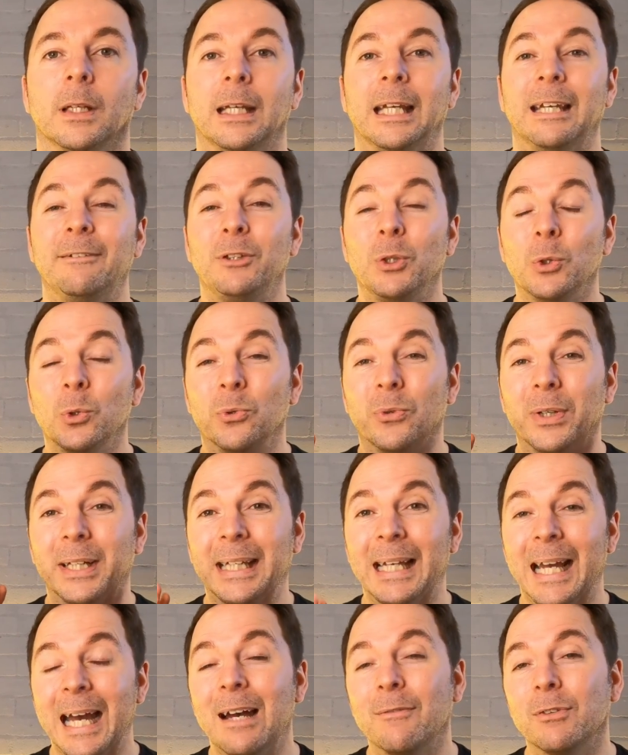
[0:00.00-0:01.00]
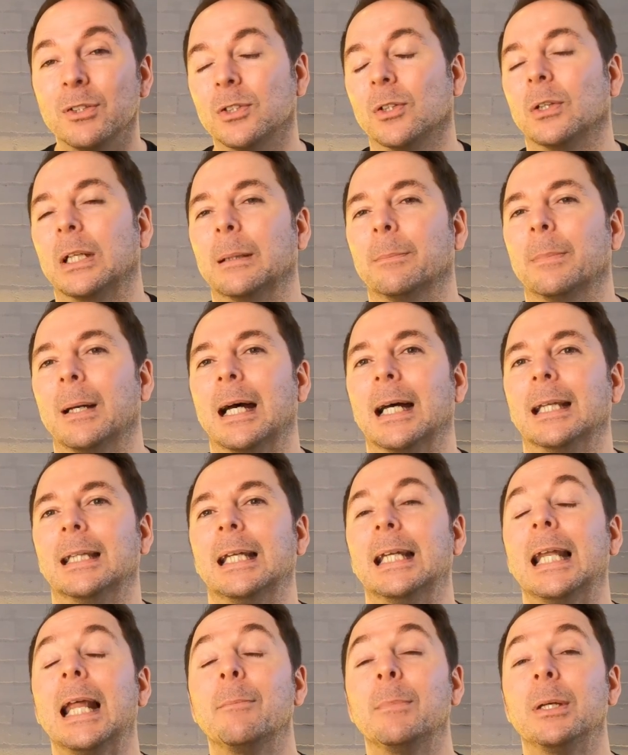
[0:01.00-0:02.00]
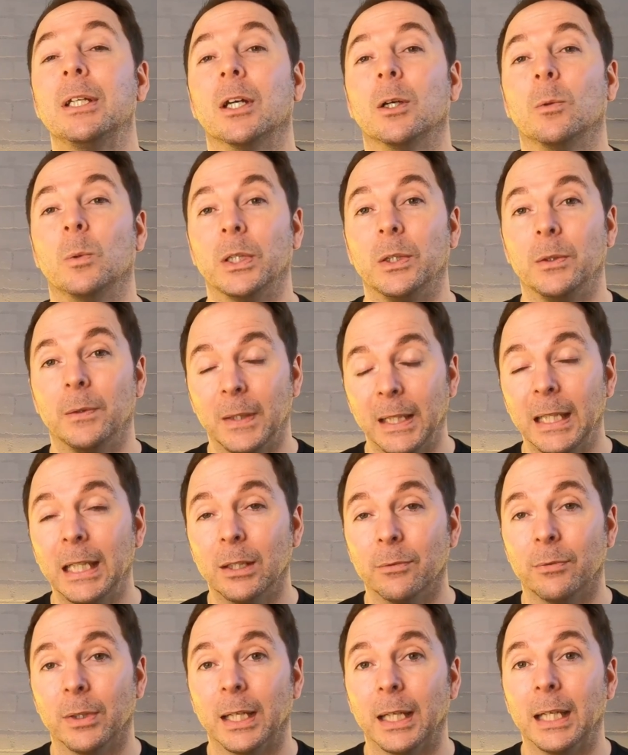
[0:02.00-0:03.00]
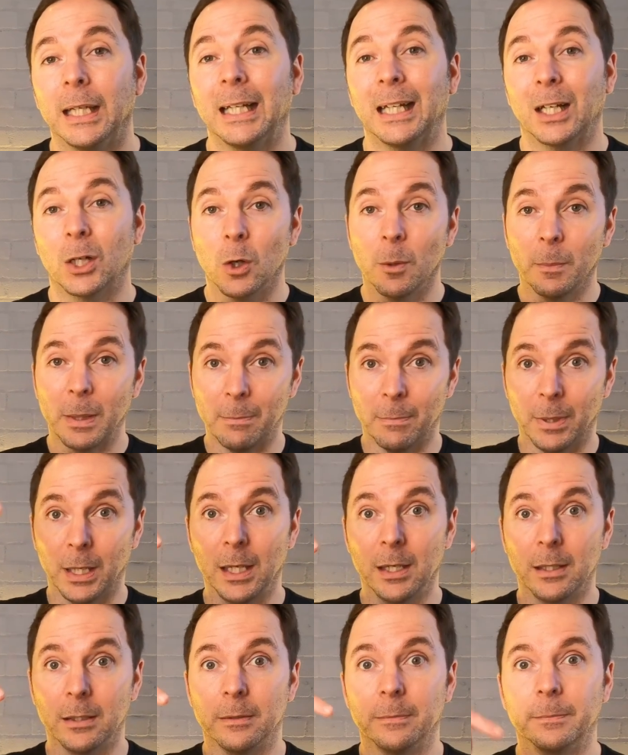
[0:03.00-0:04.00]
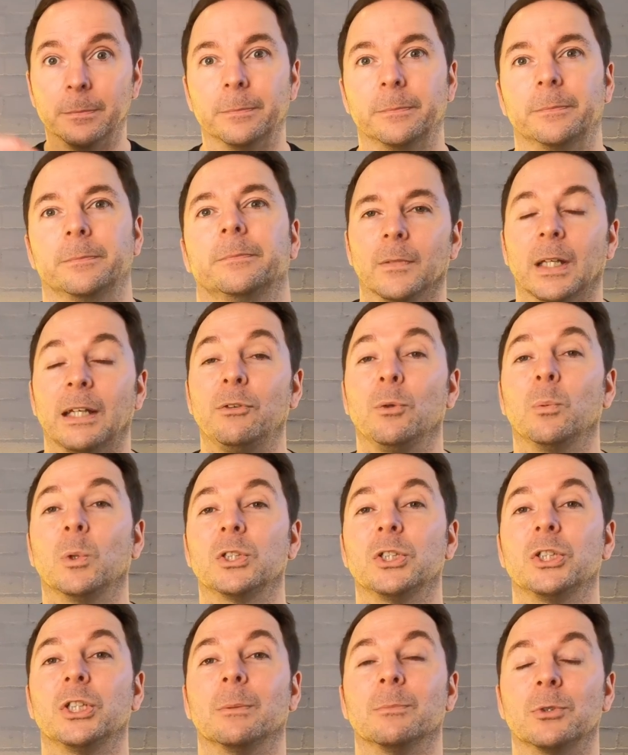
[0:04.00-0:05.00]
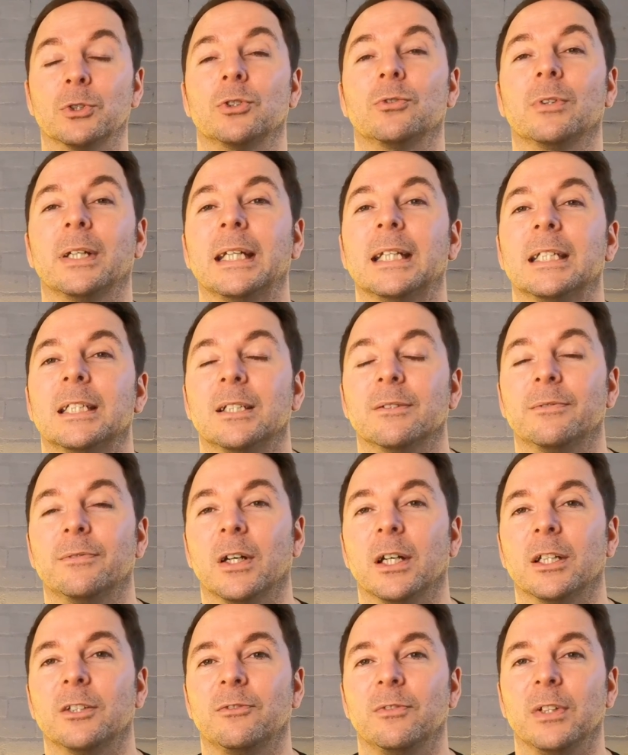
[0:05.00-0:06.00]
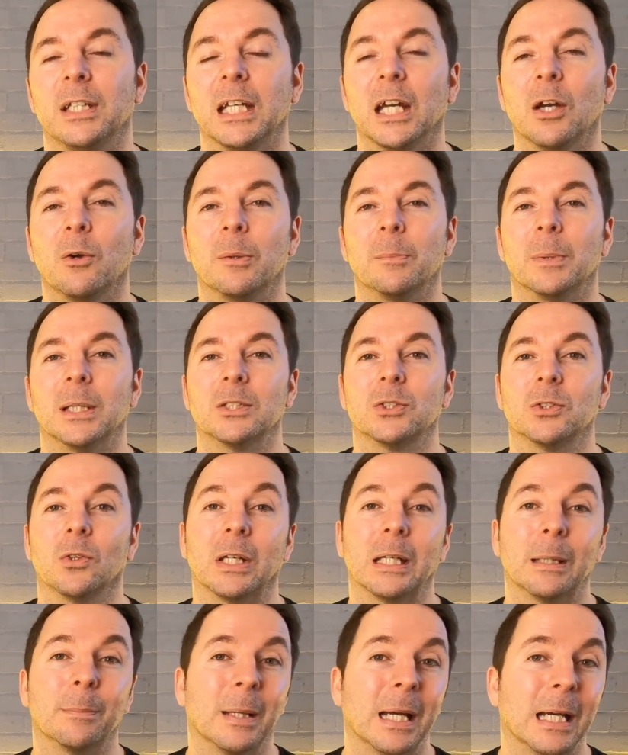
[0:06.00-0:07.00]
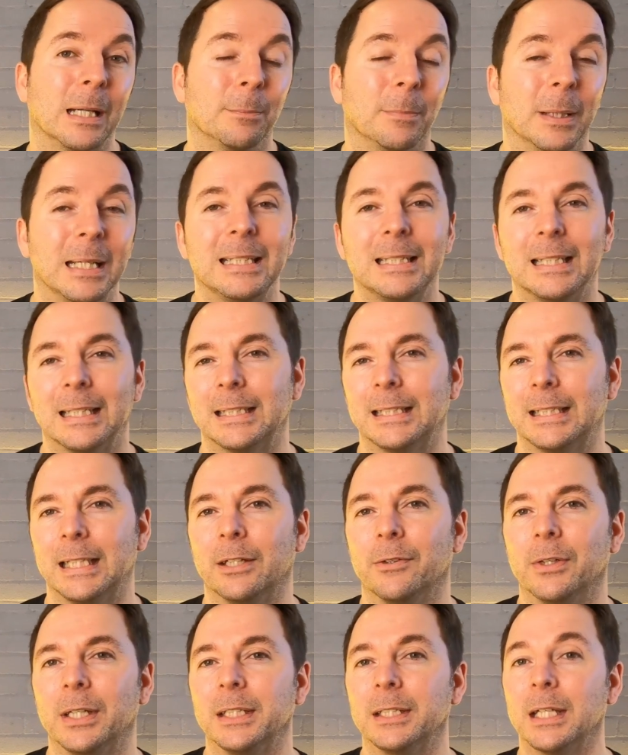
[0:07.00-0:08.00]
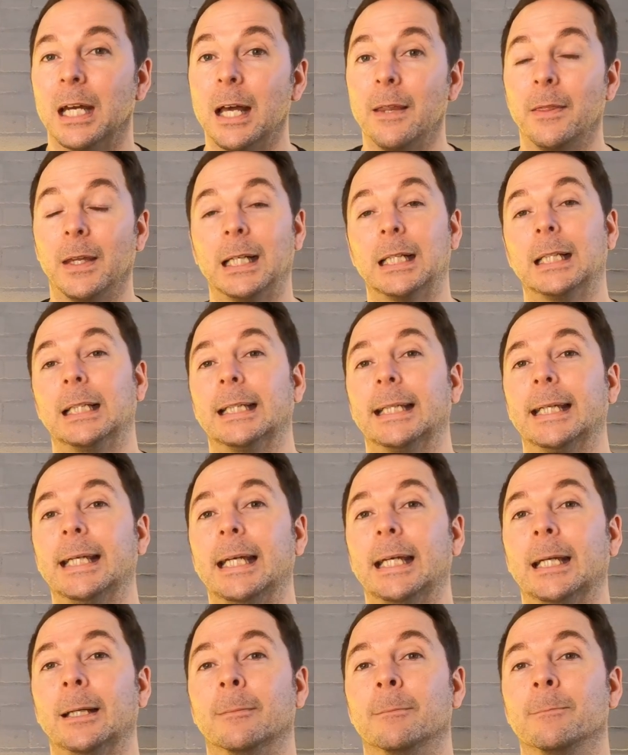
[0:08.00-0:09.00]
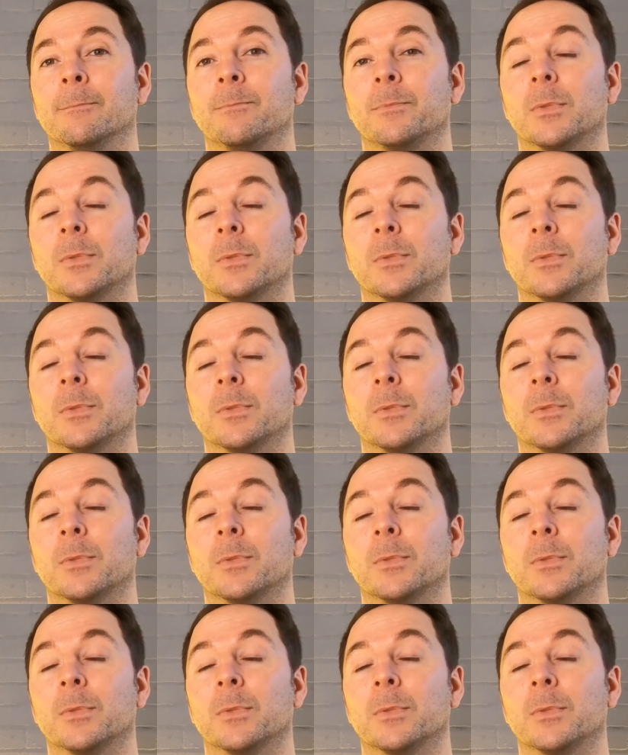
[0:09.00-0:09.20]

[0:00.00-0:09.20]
If you already have a Sonic Pad, then let me know what you think of it in a comment below. If you want to jump straight into the first video in my Sonic Pad Basics series, then click here.